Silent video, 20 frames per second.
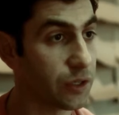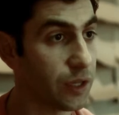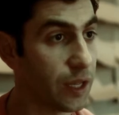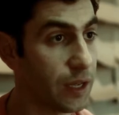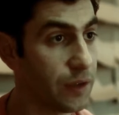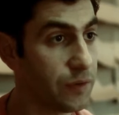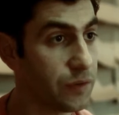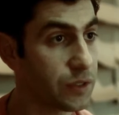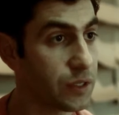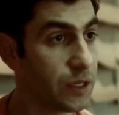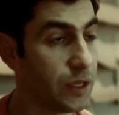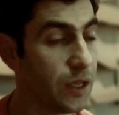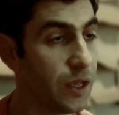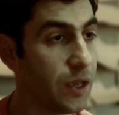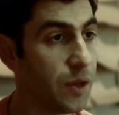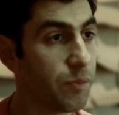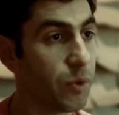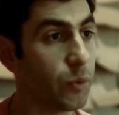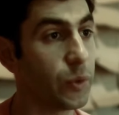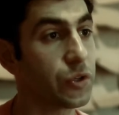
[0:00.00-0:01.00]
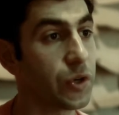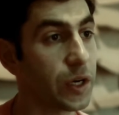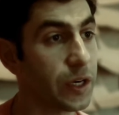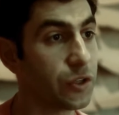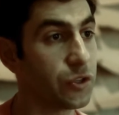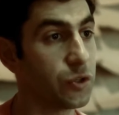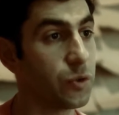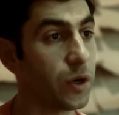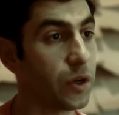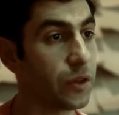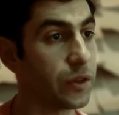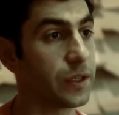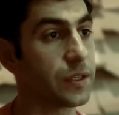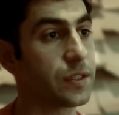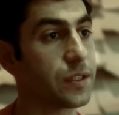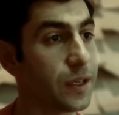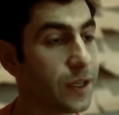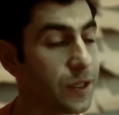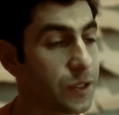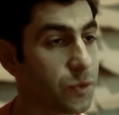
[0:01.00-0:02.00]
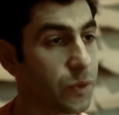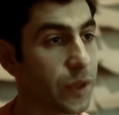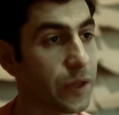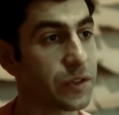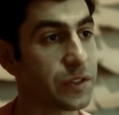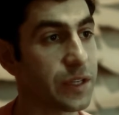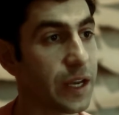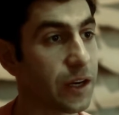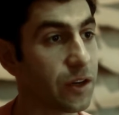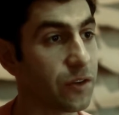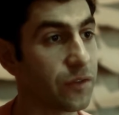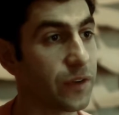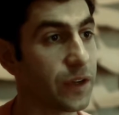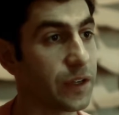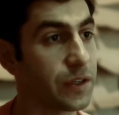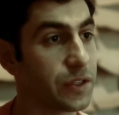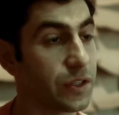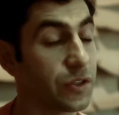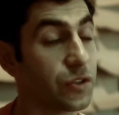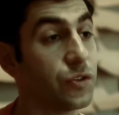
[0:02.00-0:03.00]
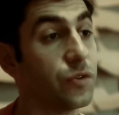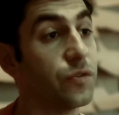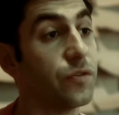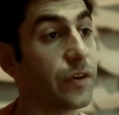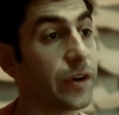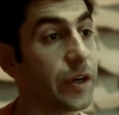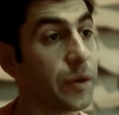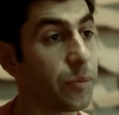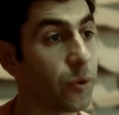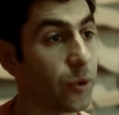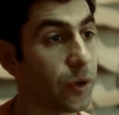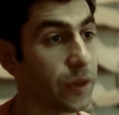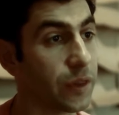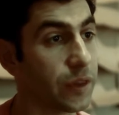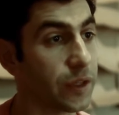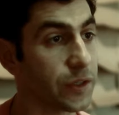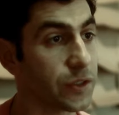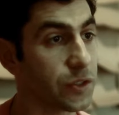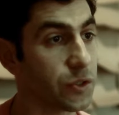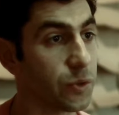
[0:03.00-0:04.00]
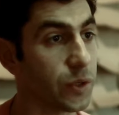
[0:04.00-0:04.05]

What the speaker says: lives. But we try to do all these things without sacrificing two very important things to